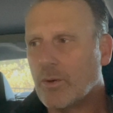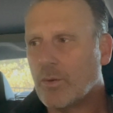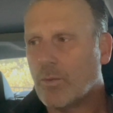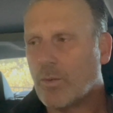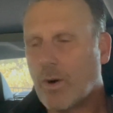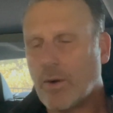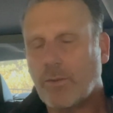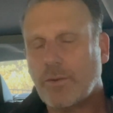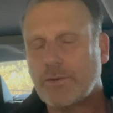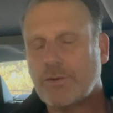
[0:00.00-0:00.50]

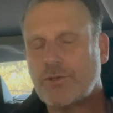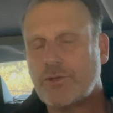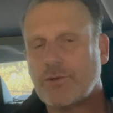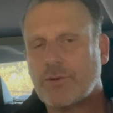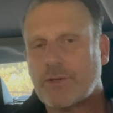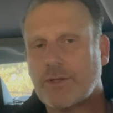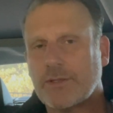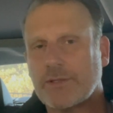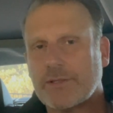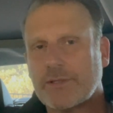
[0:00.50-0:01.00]
what would you
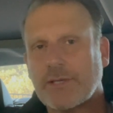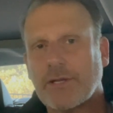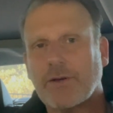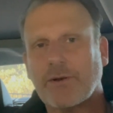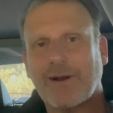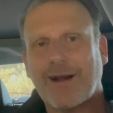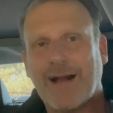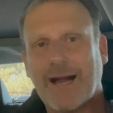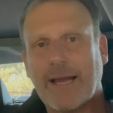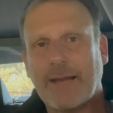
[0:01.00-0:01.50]

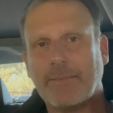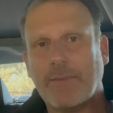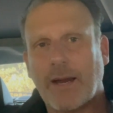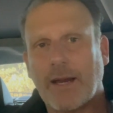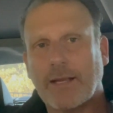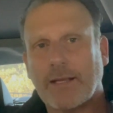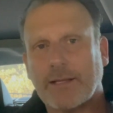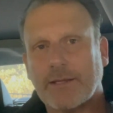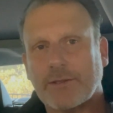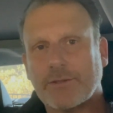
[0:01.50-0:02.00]
consider high
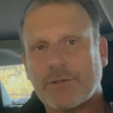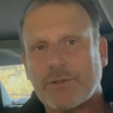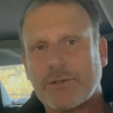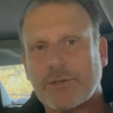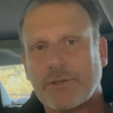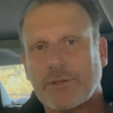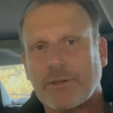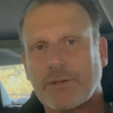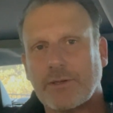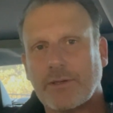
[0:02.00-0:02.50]

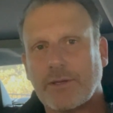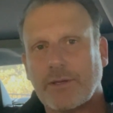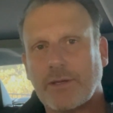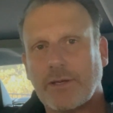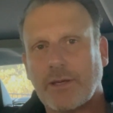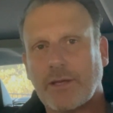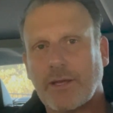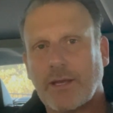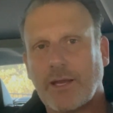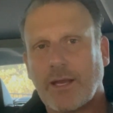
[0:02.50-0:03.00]
mileage
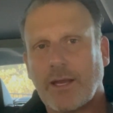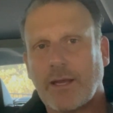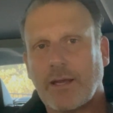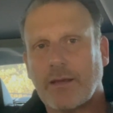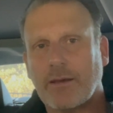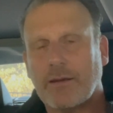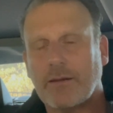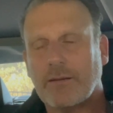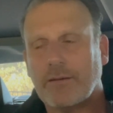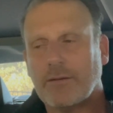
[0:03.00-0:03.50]
in a